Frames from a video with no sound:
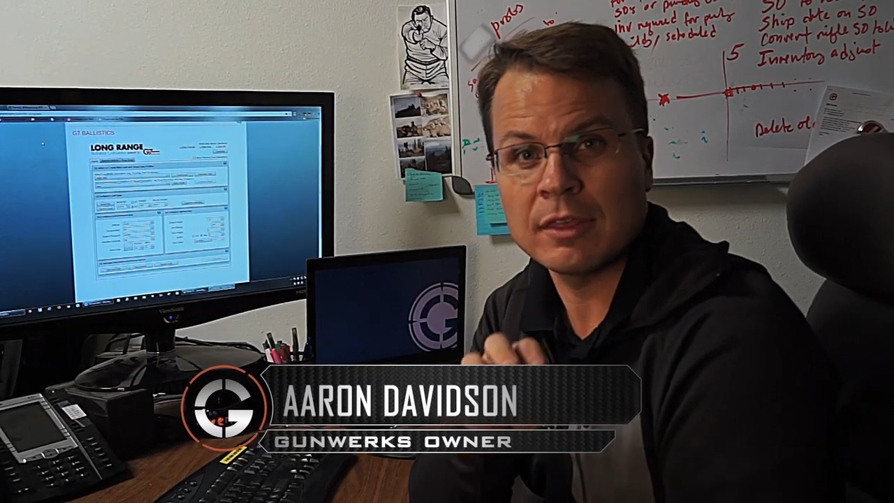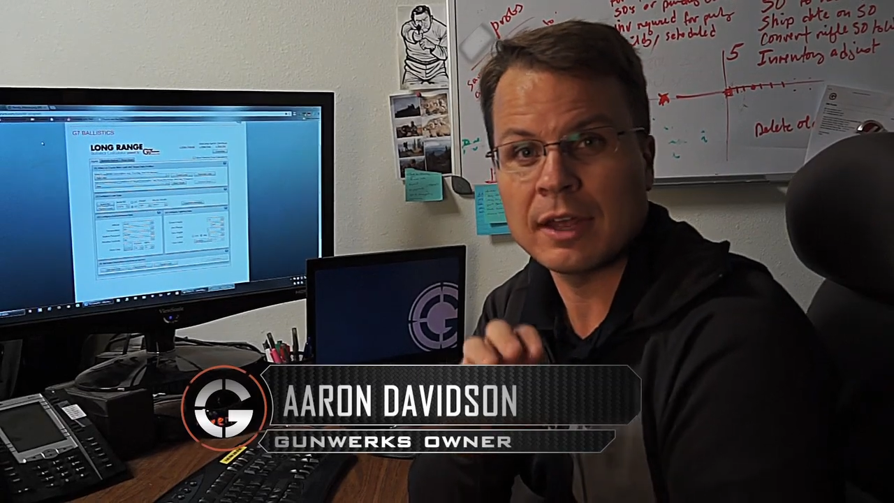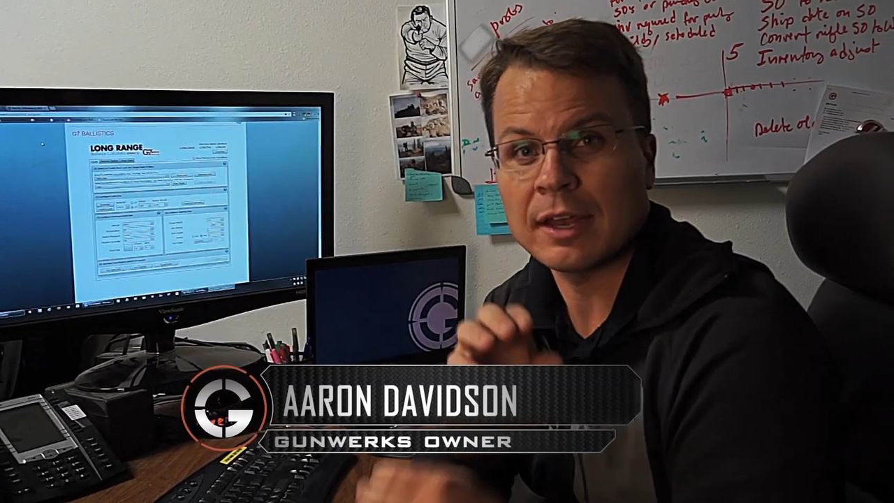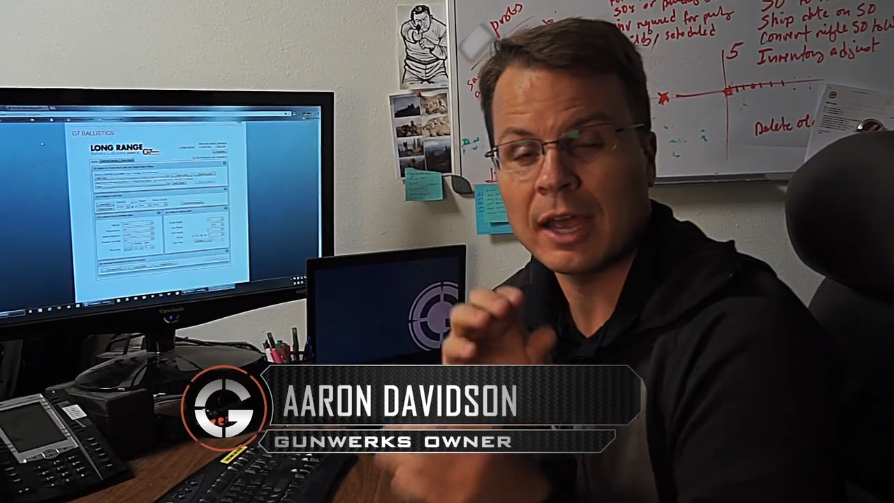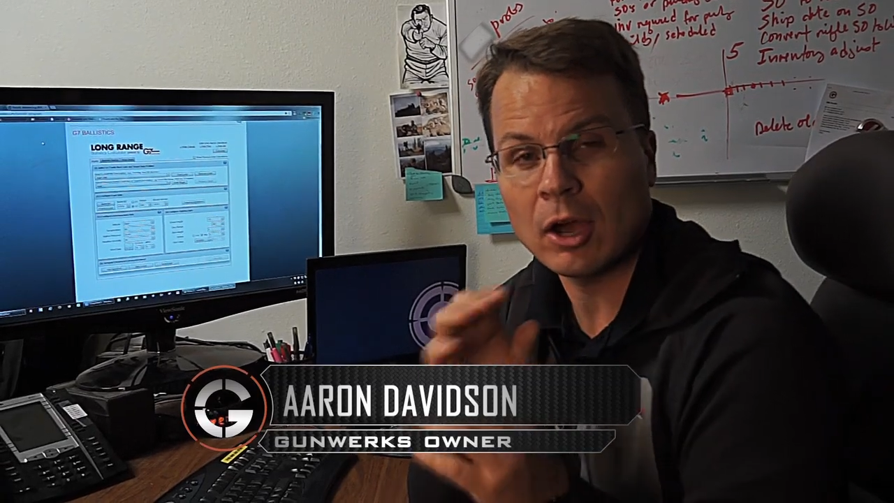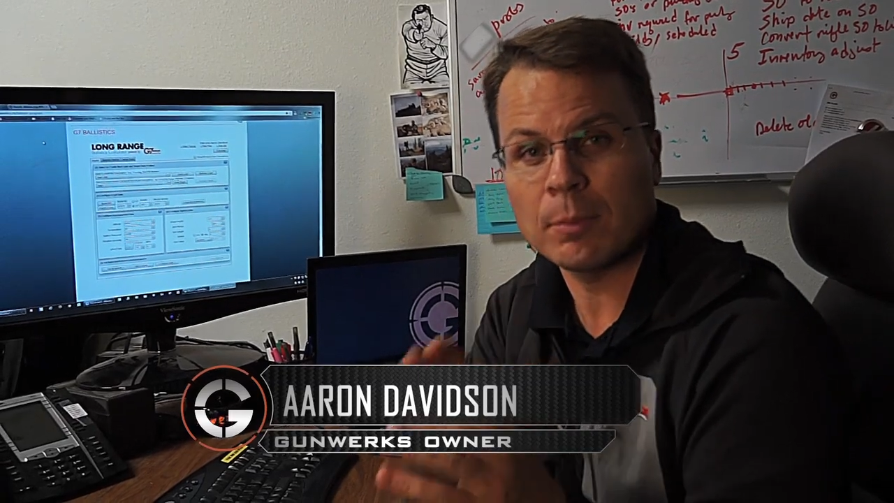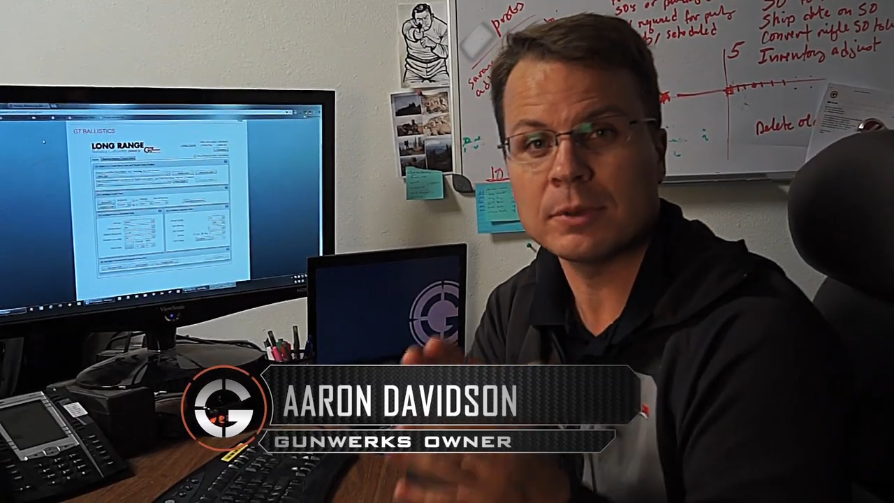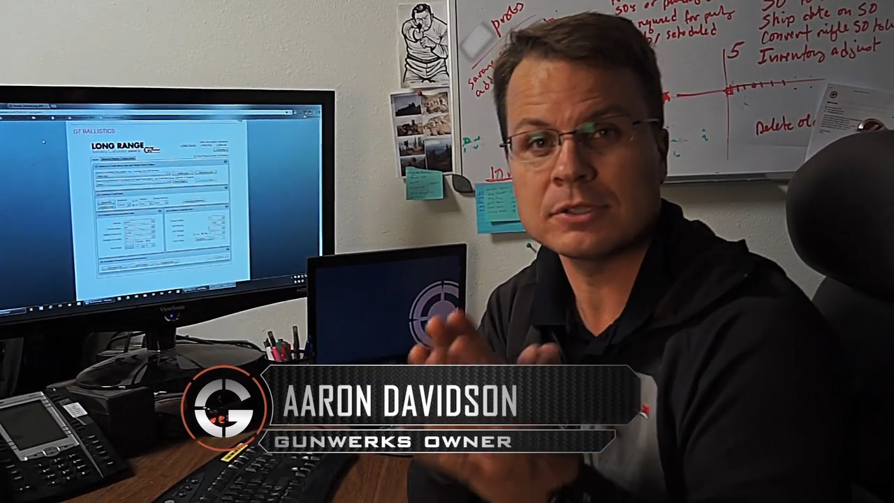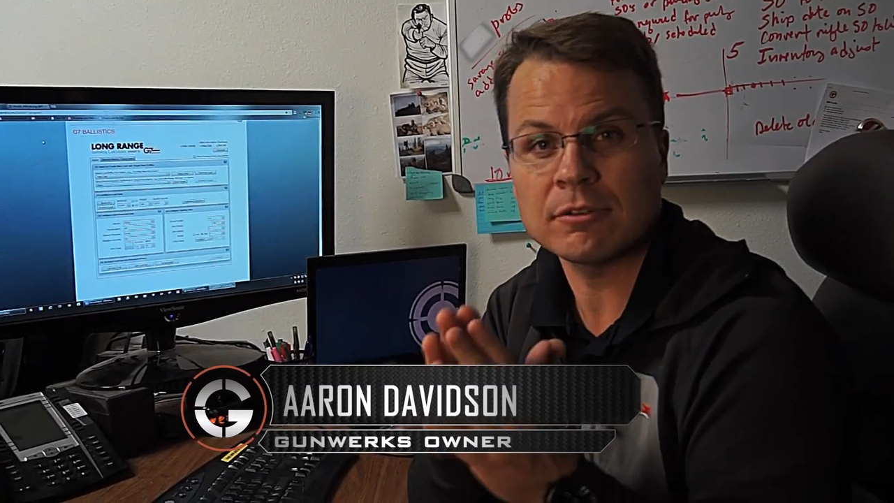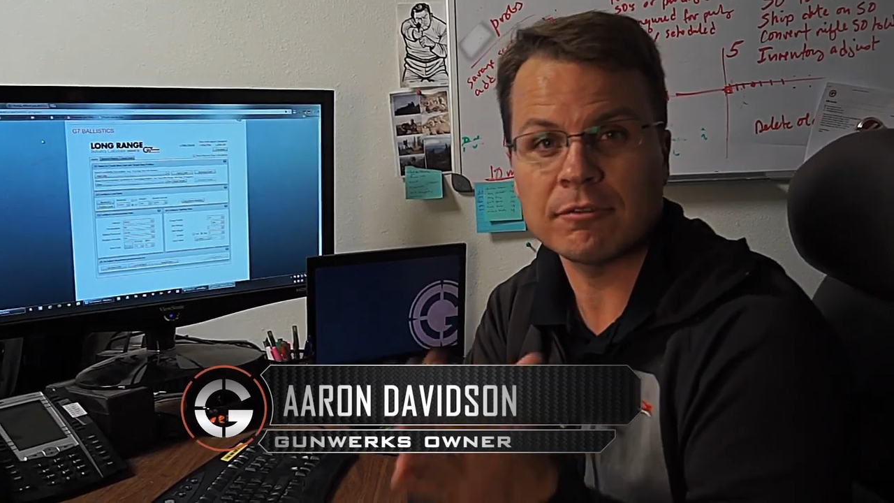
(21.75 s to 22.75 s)
that help
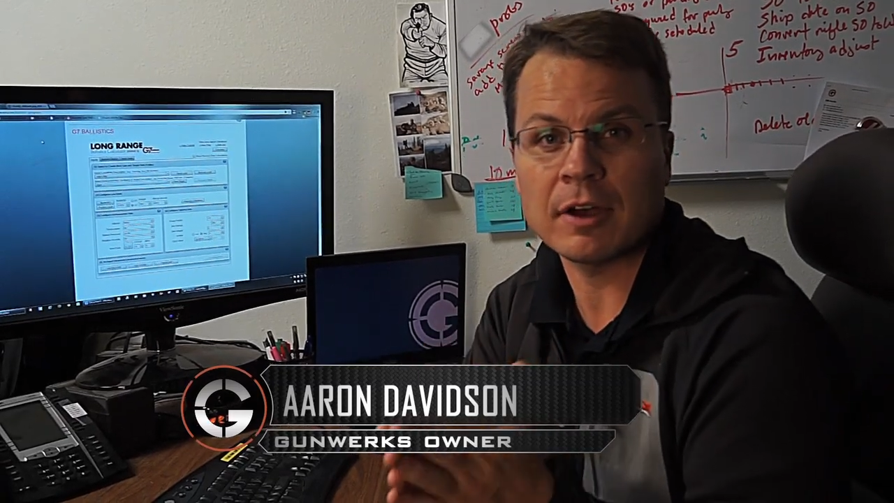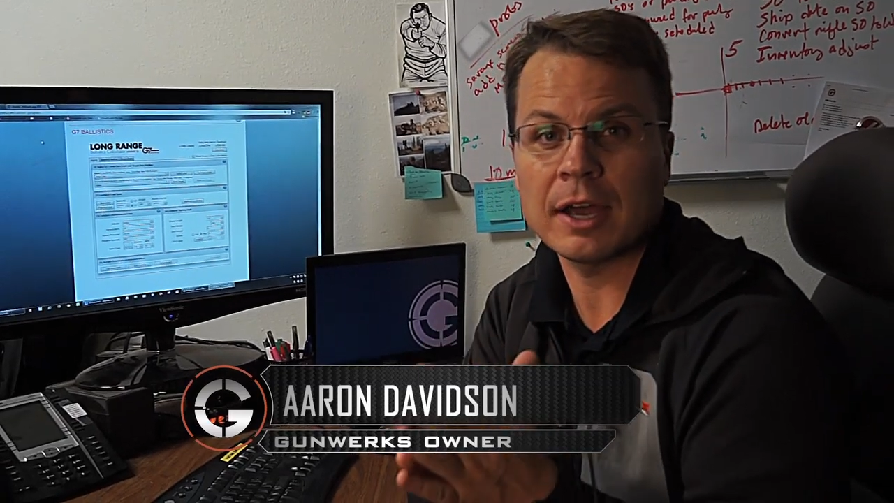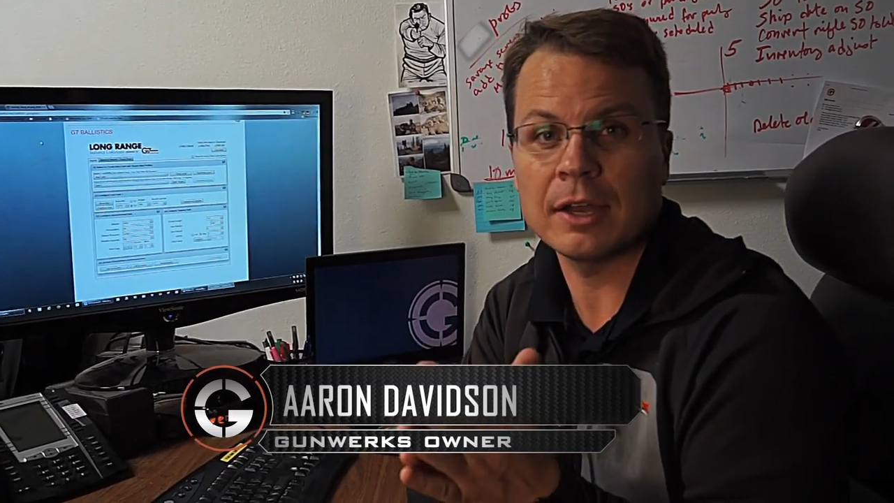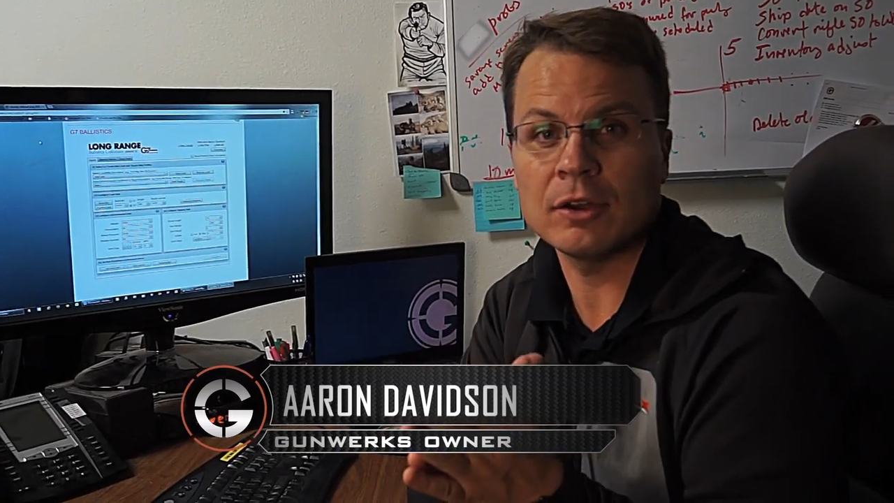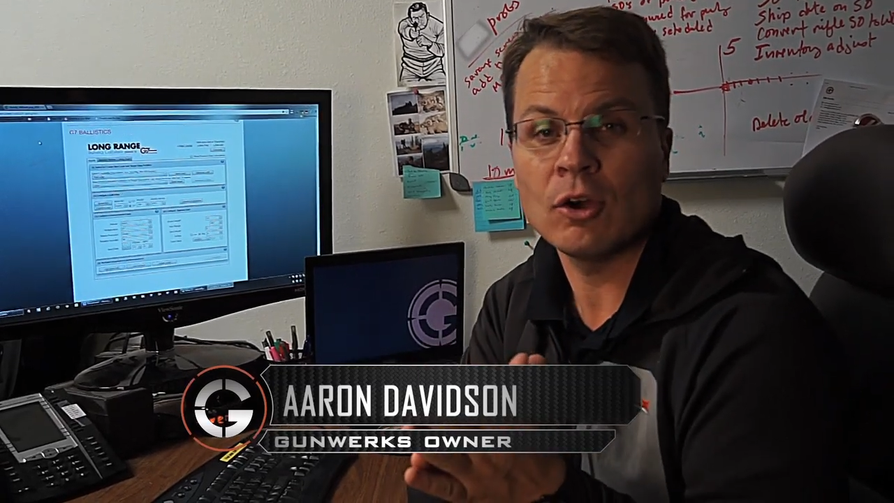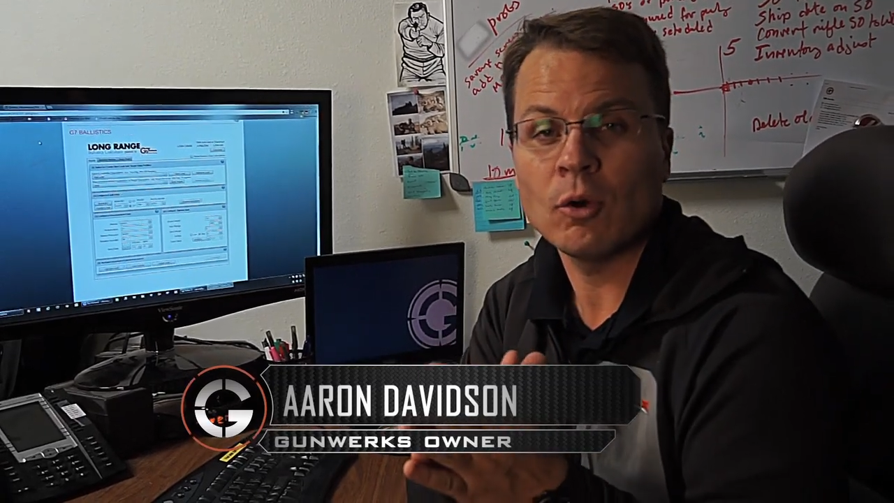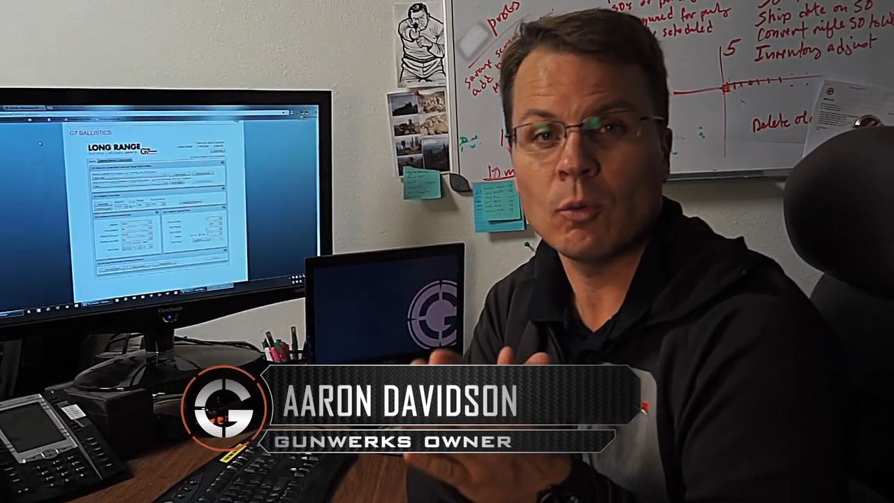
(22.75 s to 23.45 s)
us define